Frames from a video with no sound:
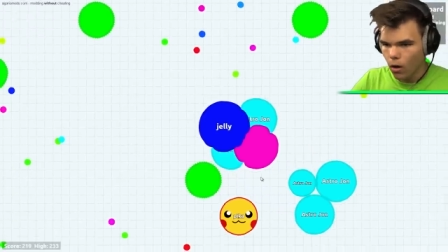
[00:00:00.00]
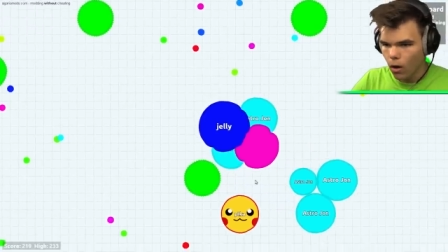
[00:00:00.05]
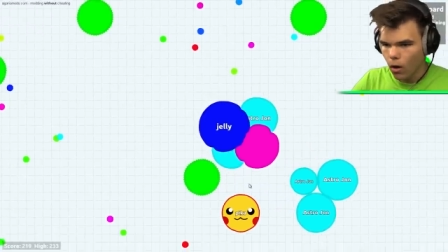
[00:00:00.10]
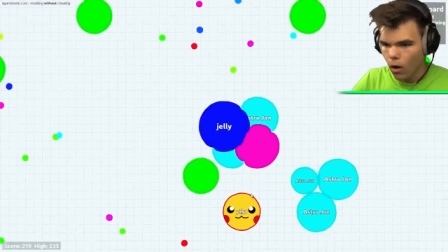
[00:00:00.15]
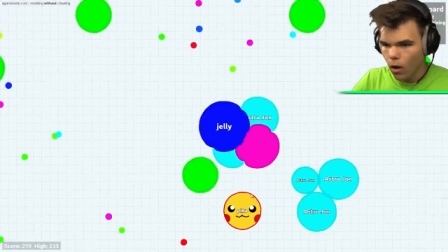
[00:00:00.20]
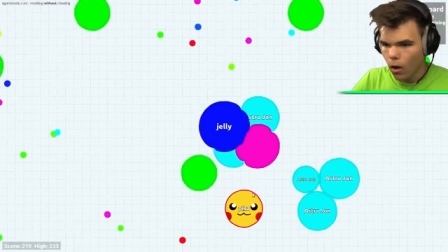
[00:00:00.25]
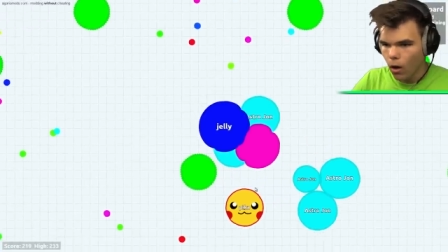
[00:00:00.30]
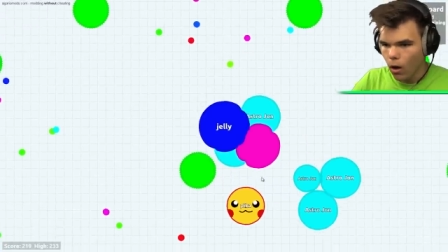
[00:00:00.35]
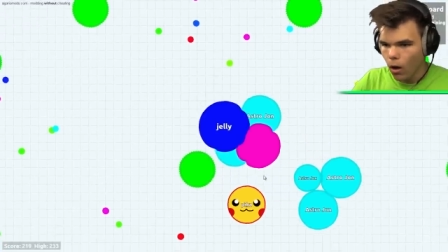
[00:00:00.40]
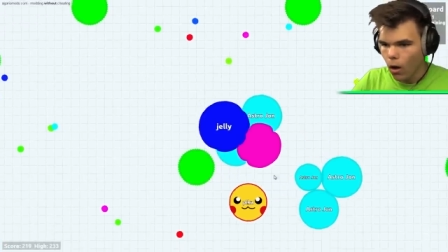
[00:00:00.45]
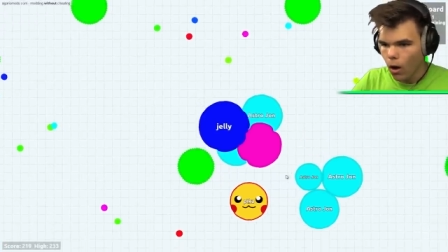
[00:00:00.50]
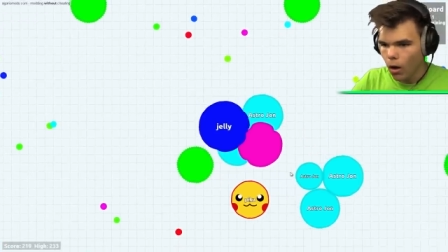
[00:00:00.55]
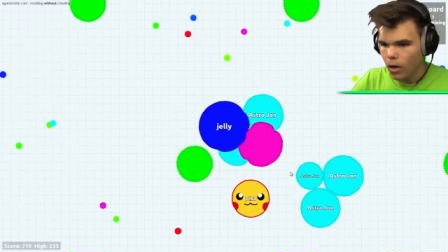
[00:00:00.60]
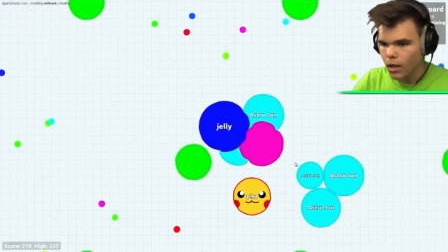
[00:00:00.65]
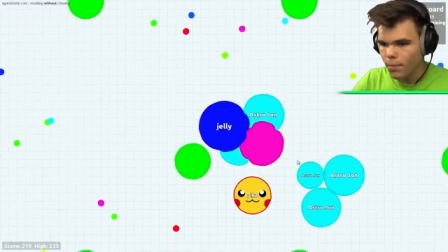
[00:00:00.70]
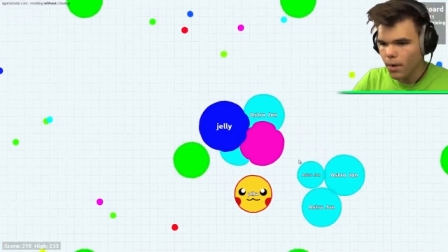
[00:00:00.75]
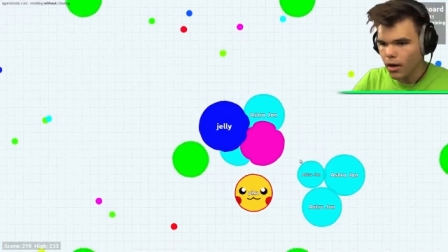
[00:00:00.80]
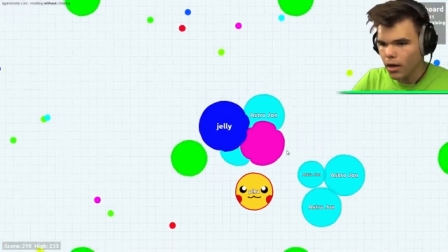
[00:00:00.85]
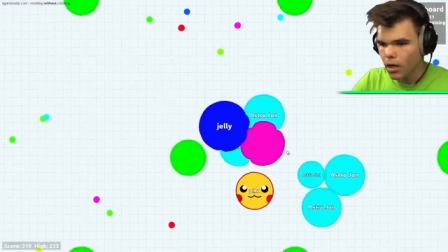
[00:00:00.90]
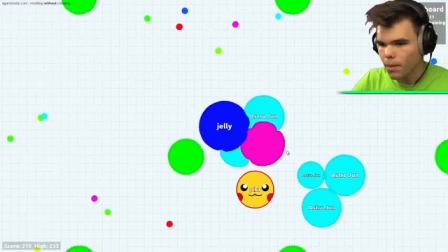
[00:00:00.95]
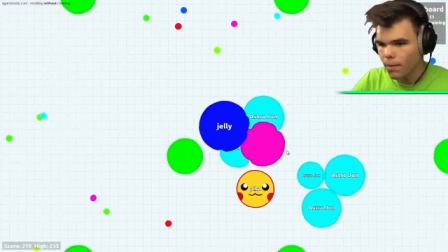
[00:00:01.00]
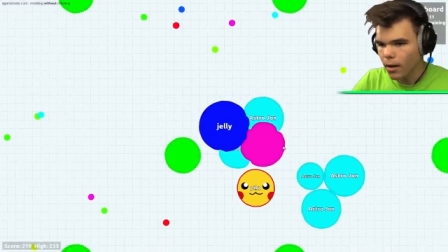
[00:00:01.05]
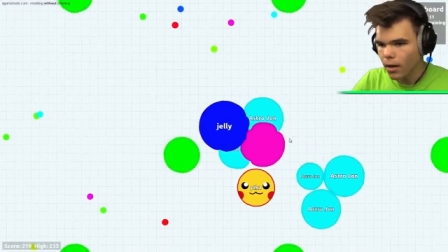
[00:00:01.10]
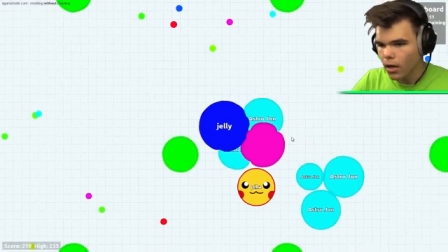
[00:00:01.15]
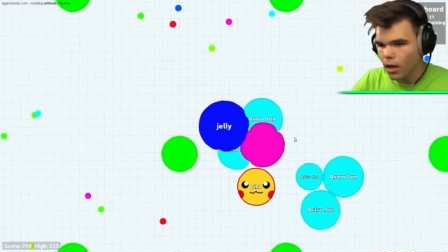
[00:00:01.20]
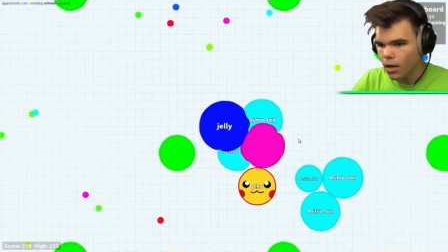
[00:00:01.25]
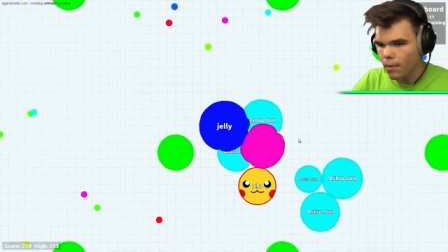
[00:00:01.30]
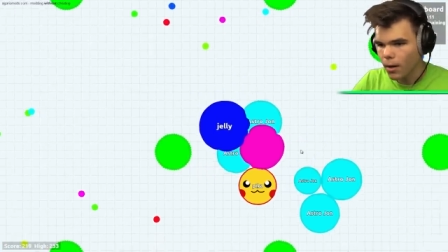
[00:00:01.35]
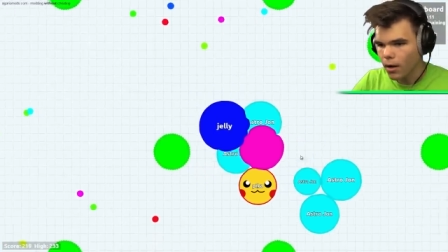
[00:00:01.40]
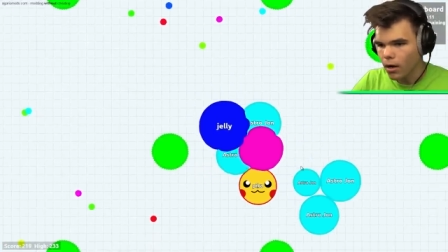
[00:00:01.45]
Oh, come on, come
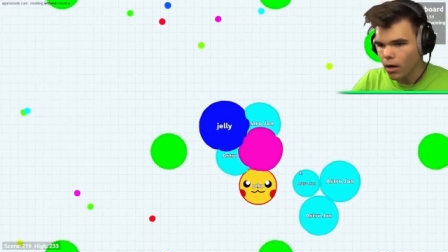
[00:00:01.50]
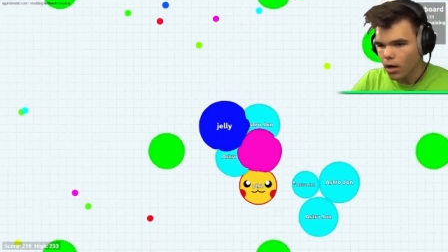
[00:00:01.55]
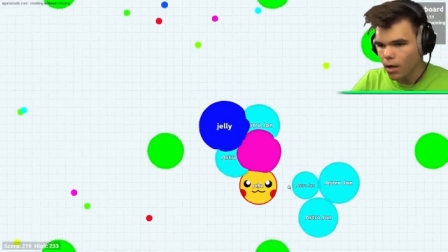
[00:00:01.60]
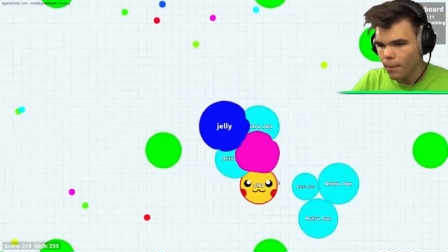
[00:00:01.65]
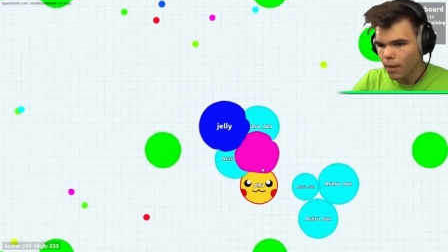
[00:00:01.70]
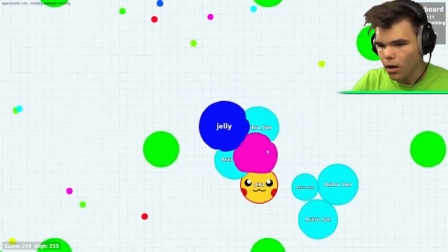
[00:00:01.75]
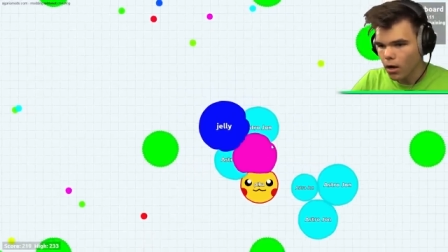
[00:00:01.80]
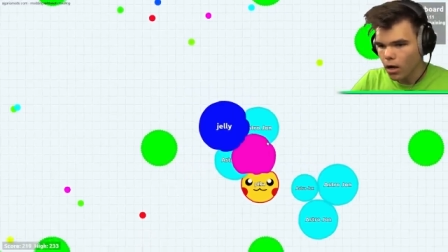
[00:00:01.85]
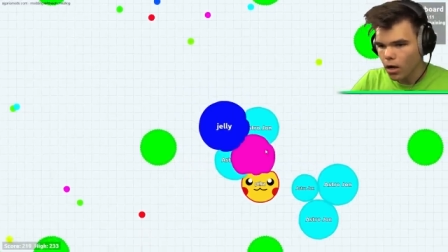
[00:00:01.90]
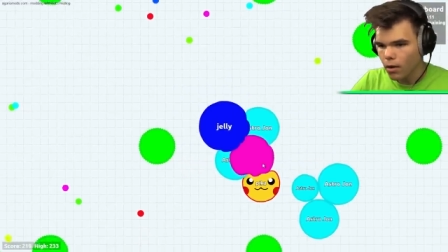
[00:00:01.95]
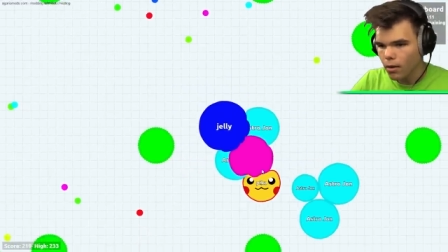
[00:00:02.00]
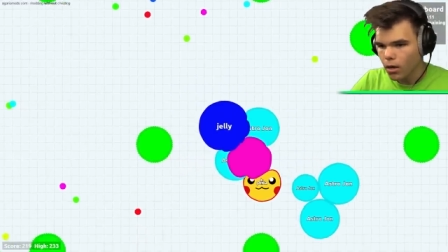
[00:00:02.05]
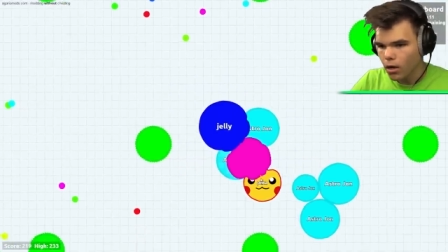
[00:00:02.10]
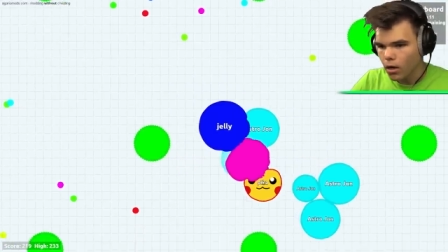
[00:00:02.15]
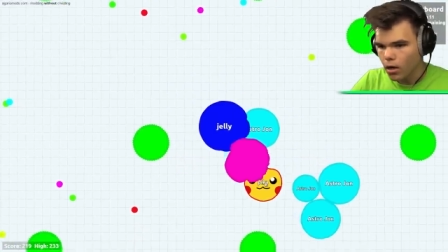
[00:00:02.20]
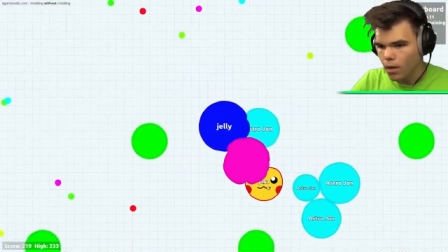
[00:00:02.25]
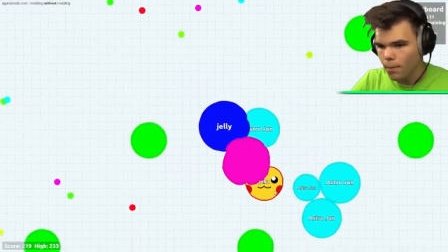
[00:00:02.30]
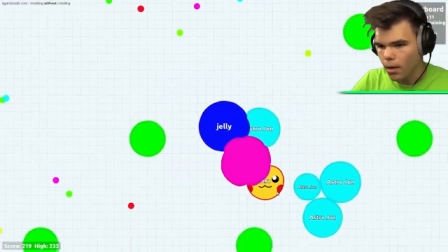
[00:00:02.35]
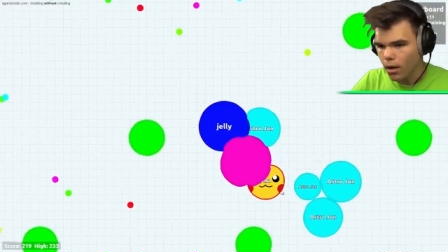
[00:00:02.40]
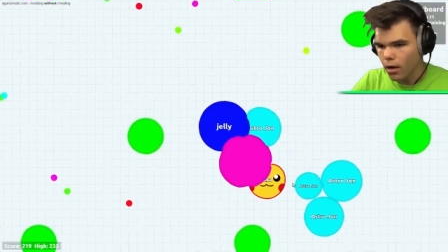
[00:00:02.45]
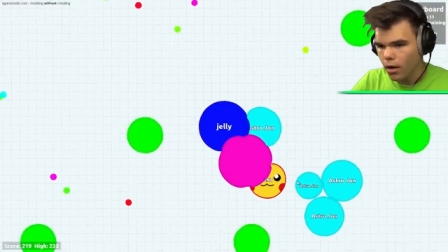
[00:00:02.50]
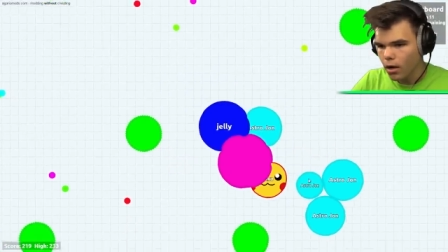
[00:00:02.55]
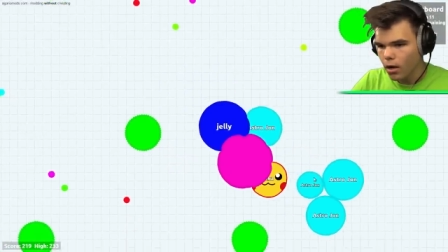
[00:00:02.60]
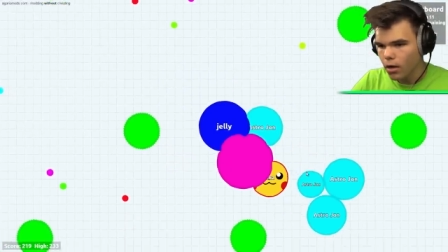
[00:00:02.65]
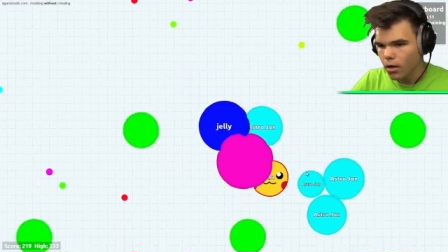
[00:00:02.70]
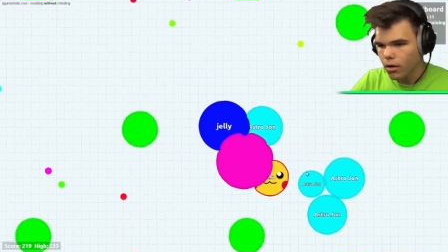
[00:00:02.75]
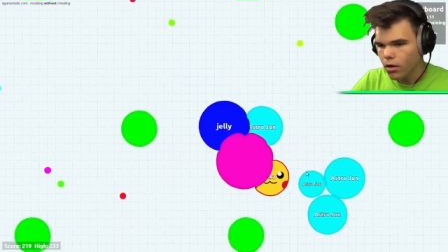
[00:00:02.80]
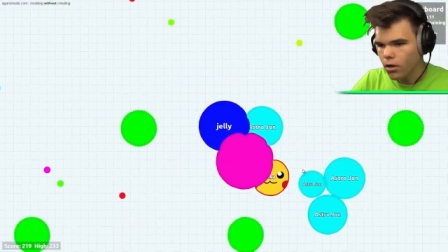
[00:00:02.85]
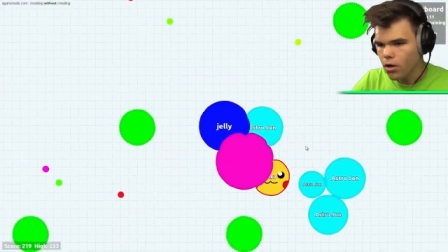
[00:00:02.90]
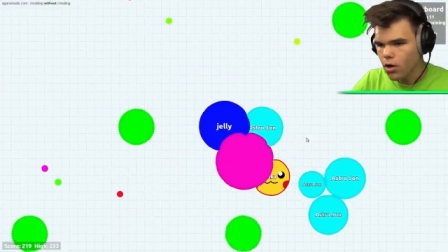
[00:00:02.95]
on, come on, come on, come
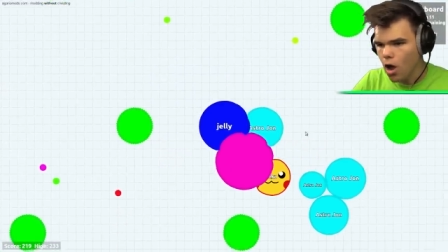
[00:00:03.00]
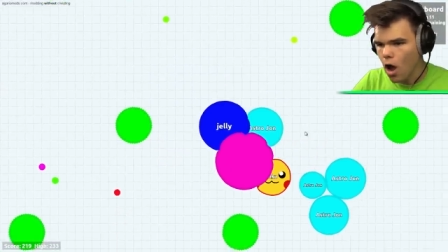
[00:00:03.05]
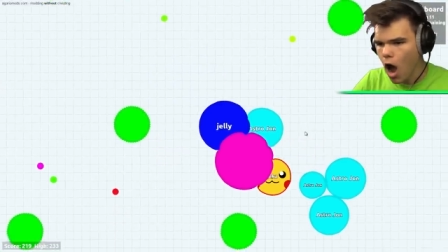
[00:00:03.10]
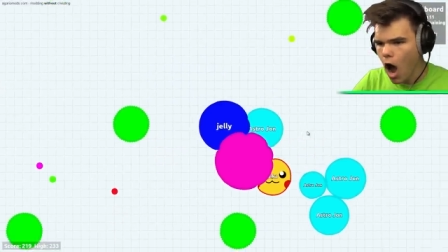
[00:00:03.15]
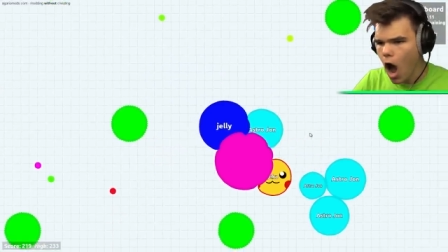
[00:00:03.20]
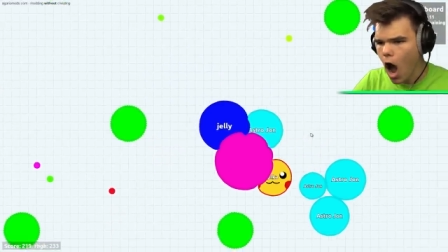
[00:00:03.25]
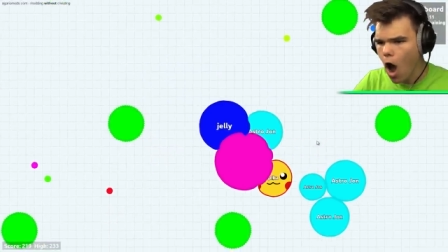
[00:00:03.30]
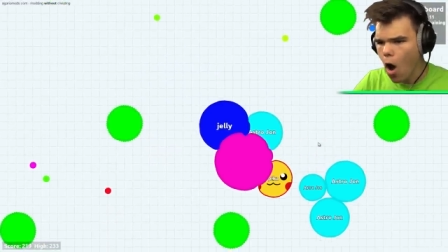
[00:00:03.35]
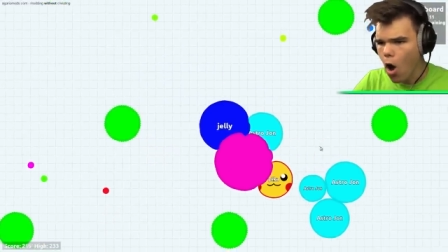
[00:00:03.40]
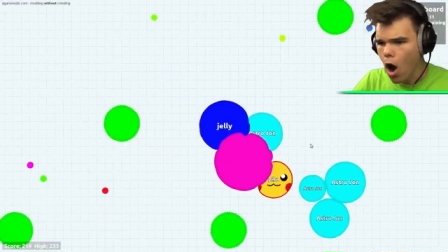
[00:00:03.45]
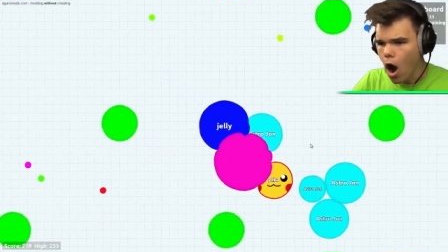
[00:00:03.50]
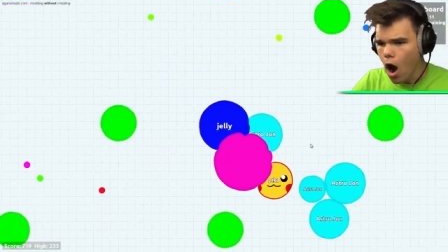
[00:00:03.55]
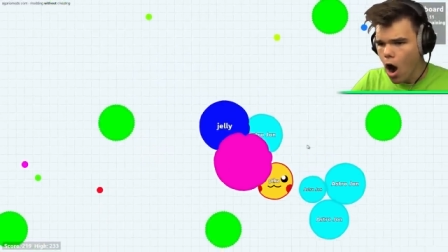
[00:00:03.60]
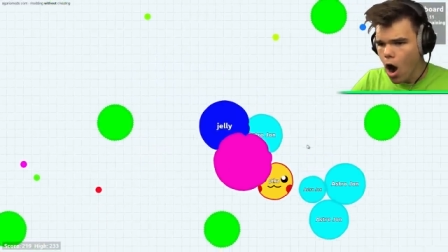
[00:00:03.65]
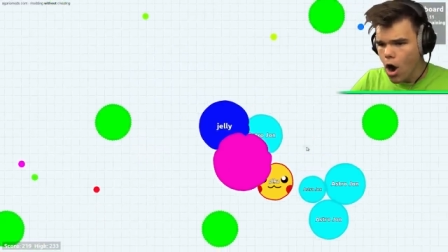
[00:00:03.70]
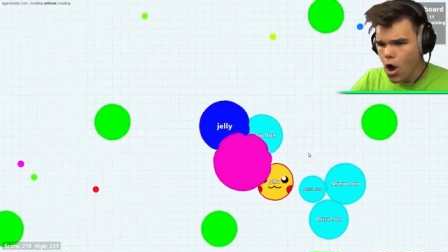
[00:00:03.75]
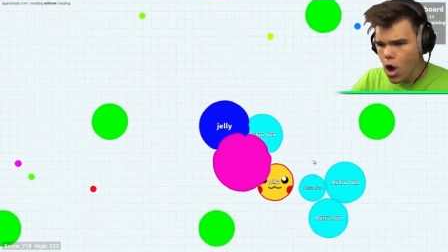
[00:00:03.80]
on. No!